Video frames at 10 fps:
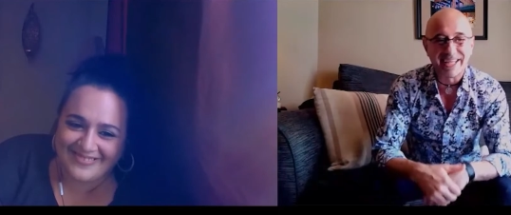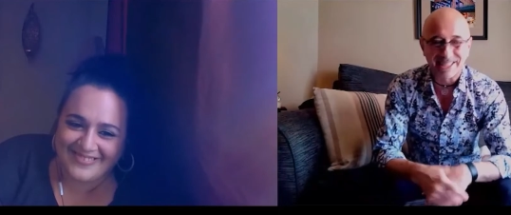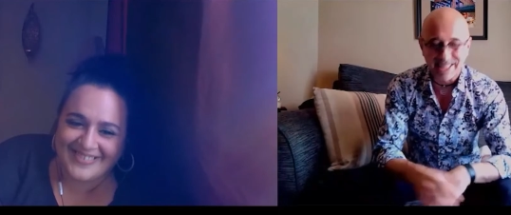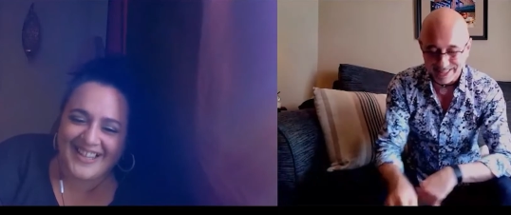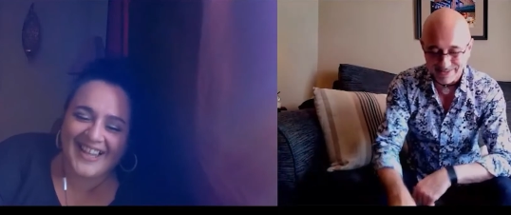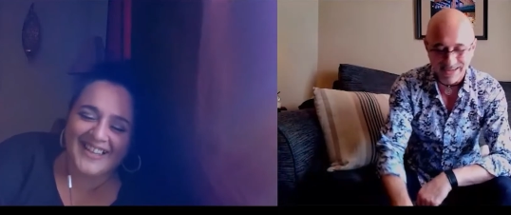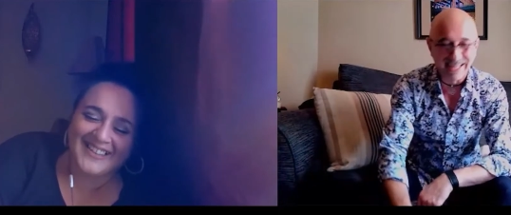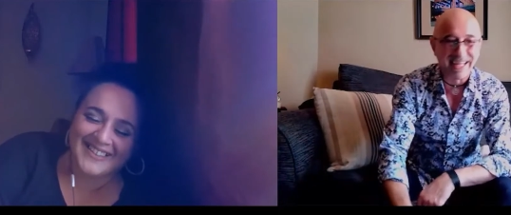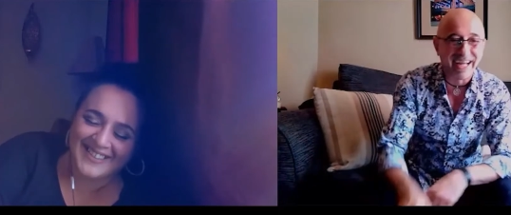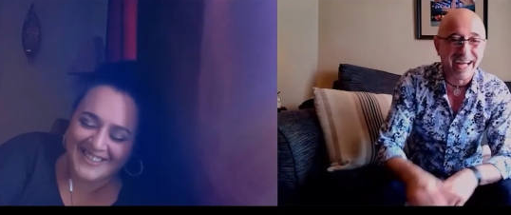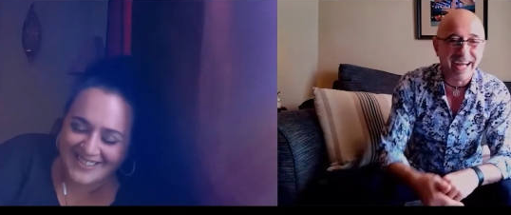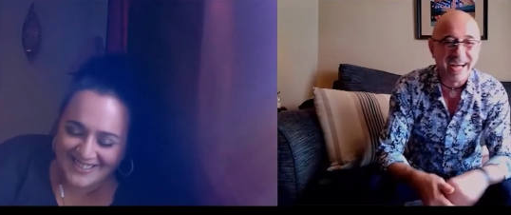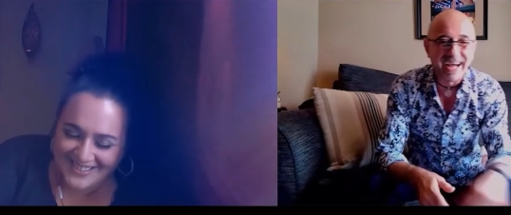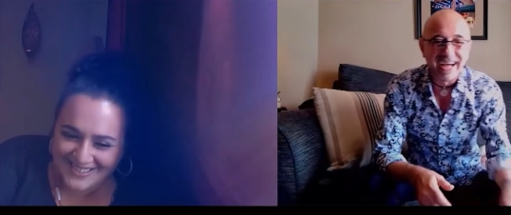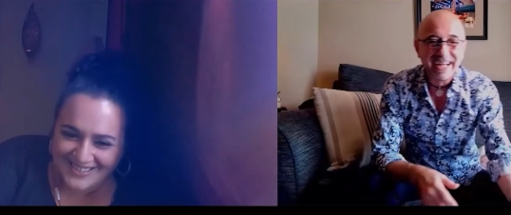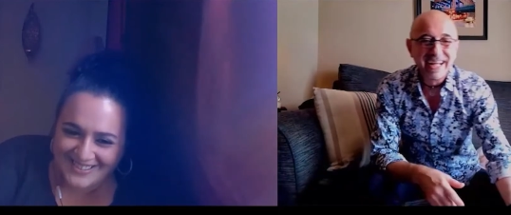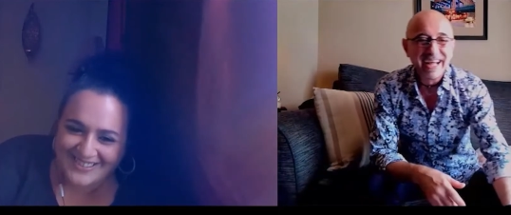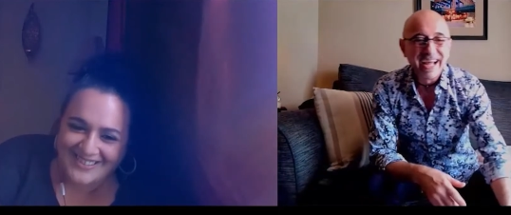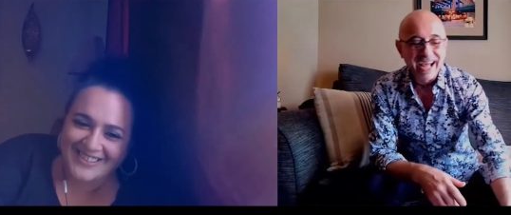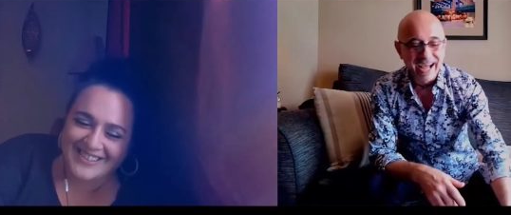Speaker 1: she's the one.
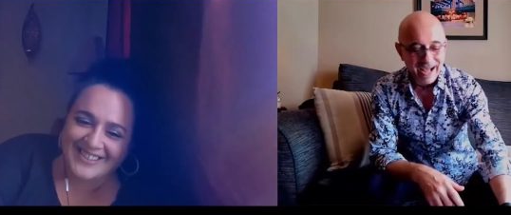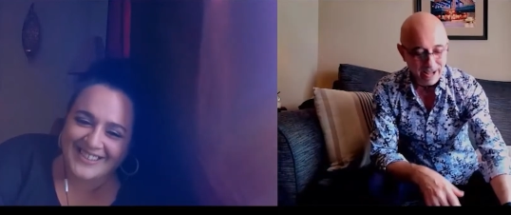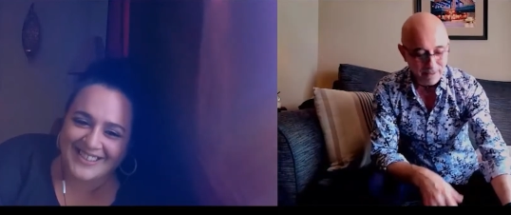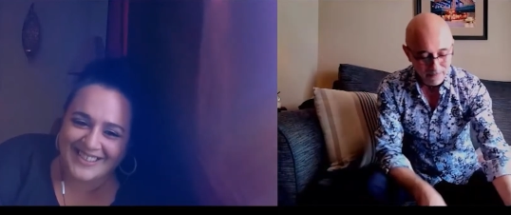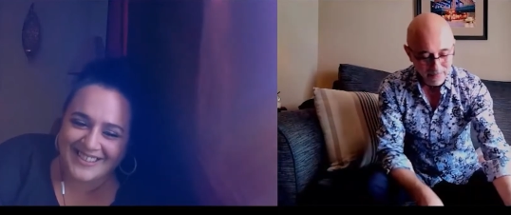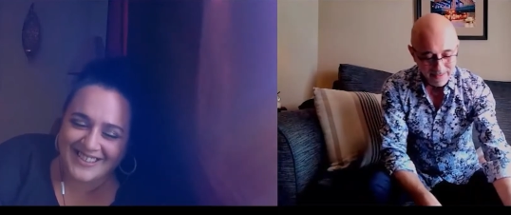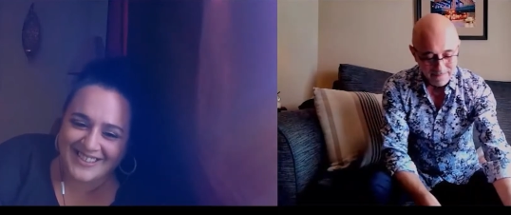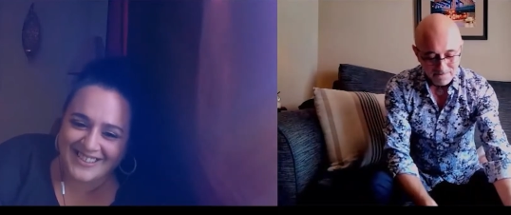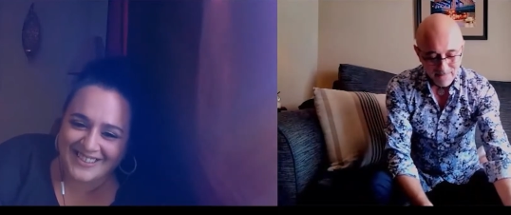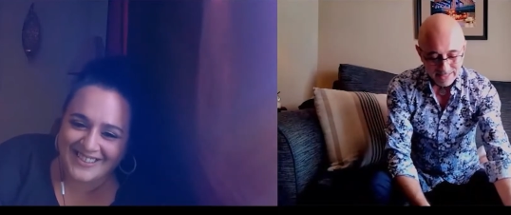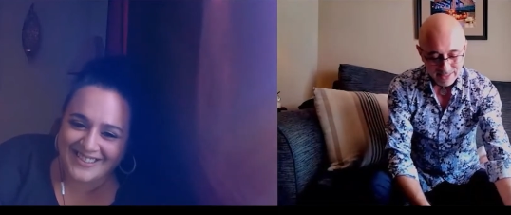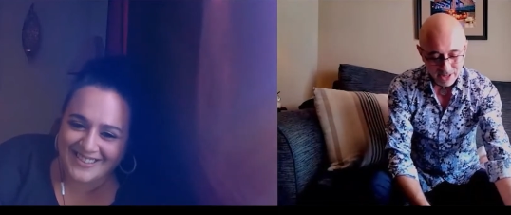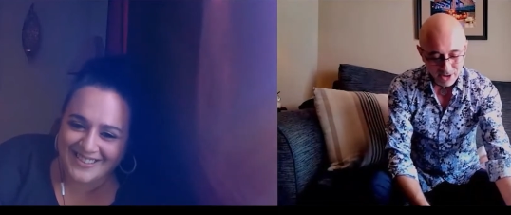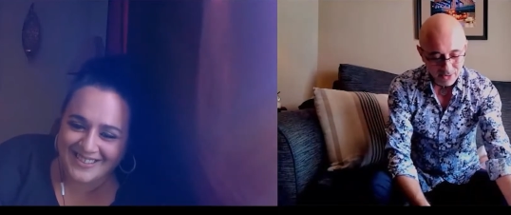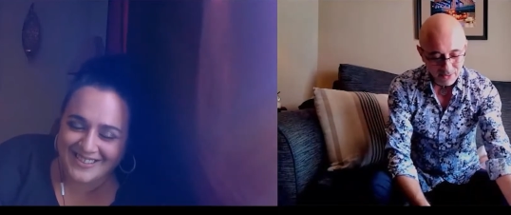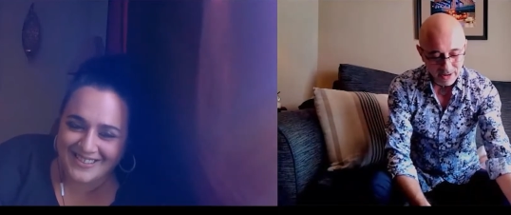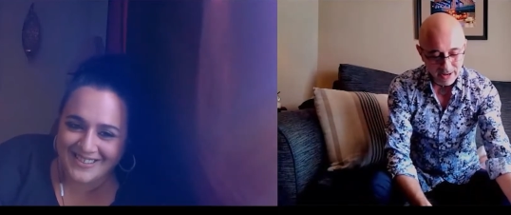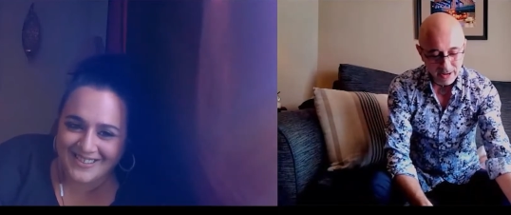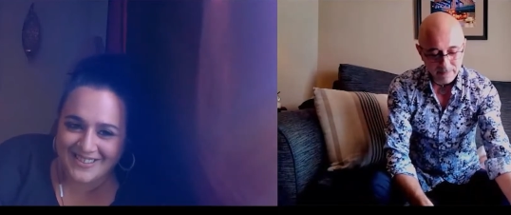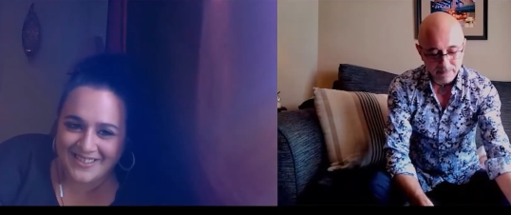um, so,
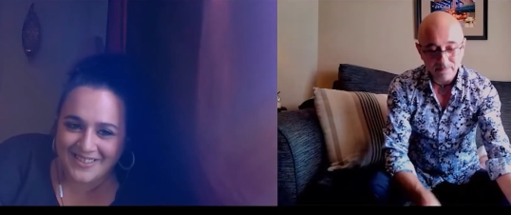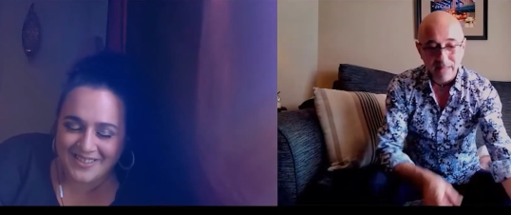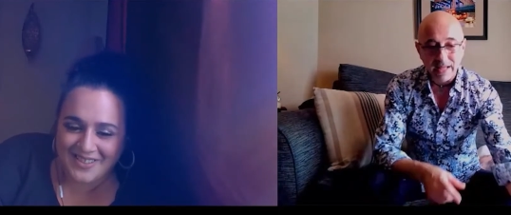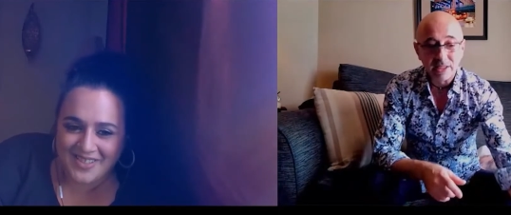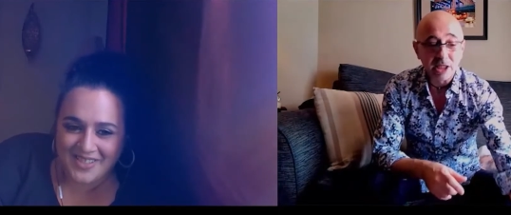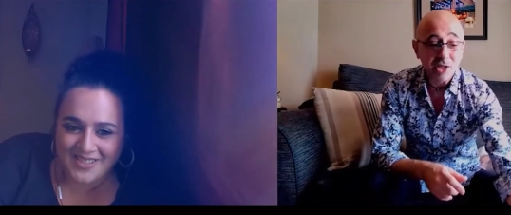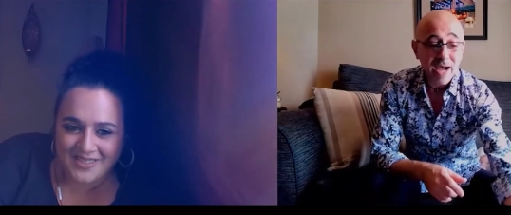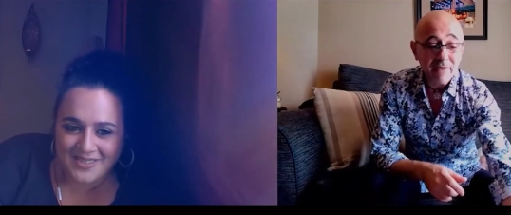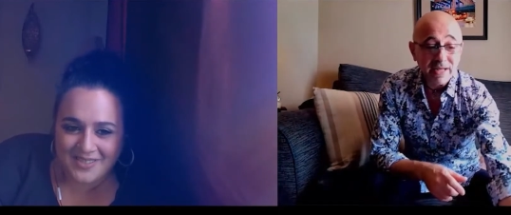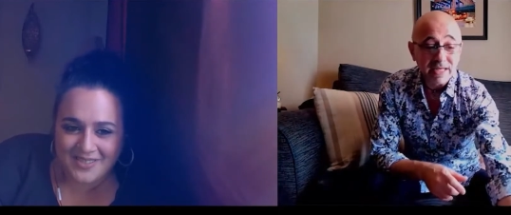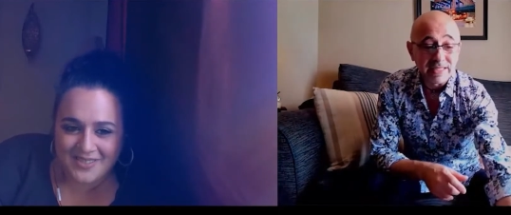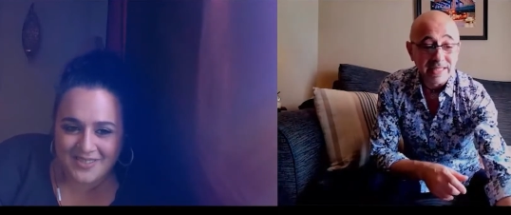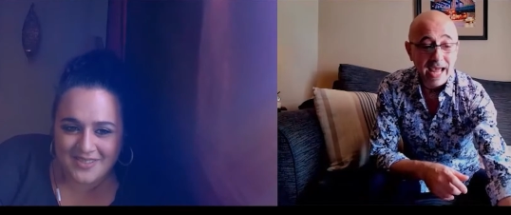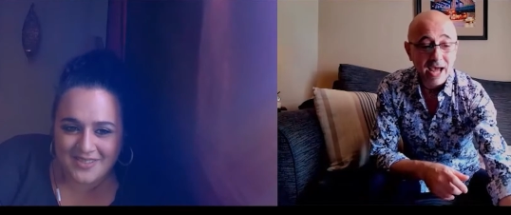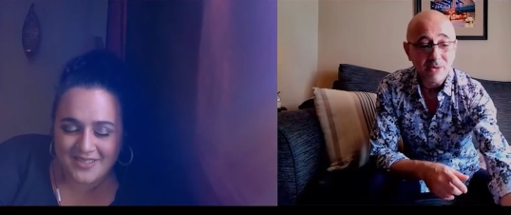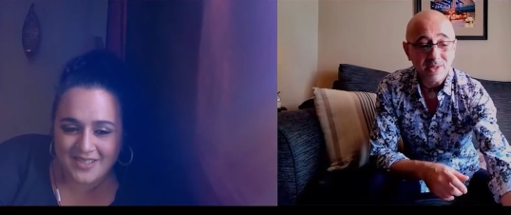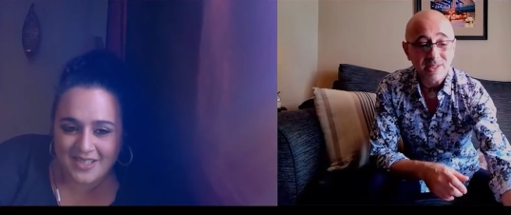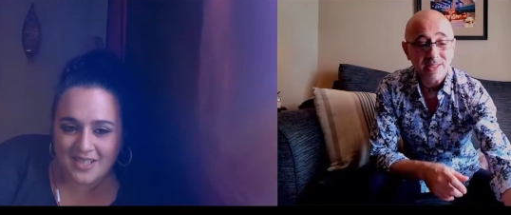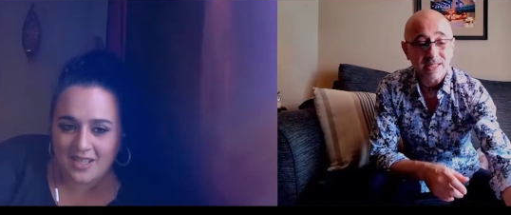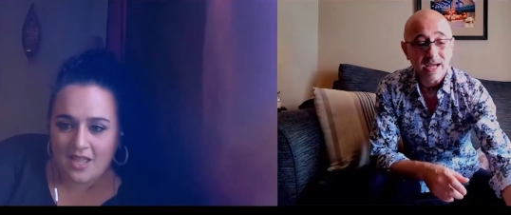um, did you have any
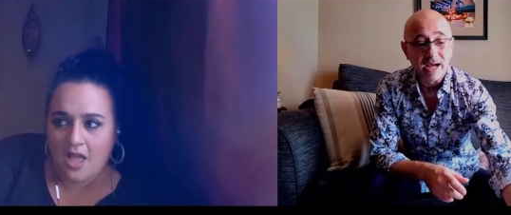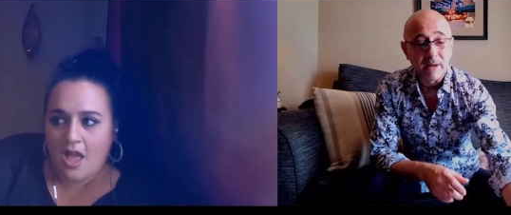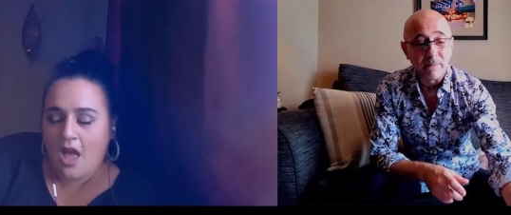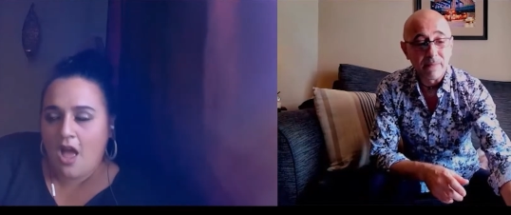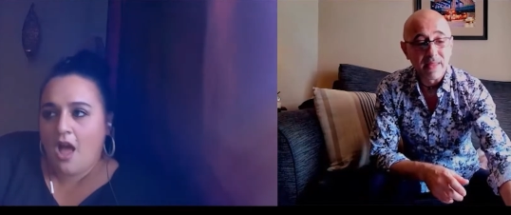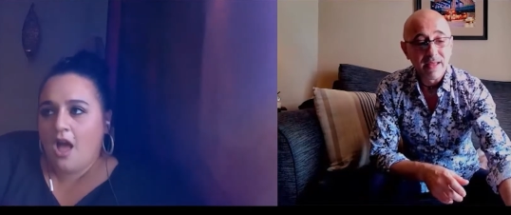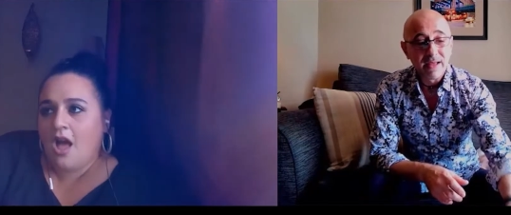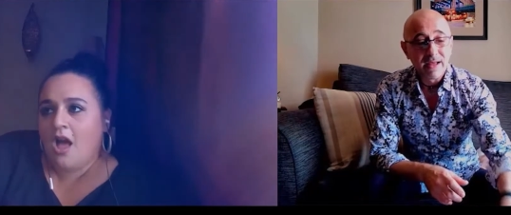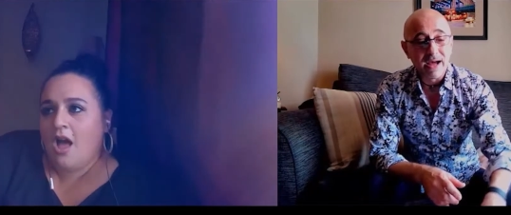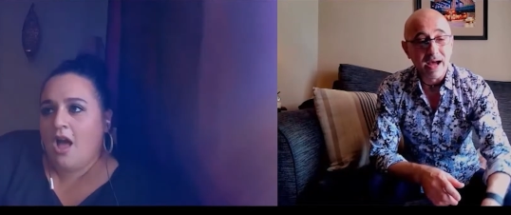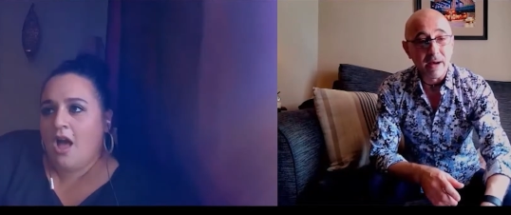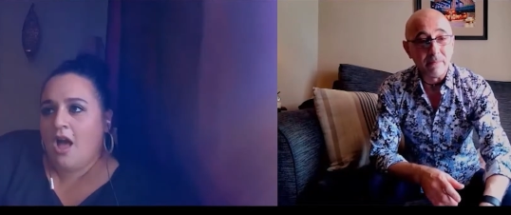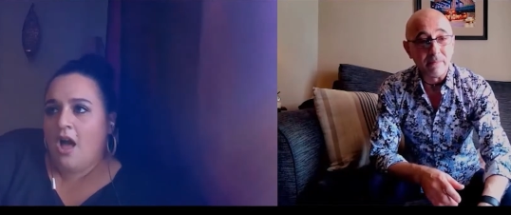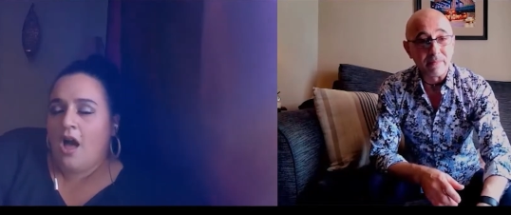doubts? Um, um,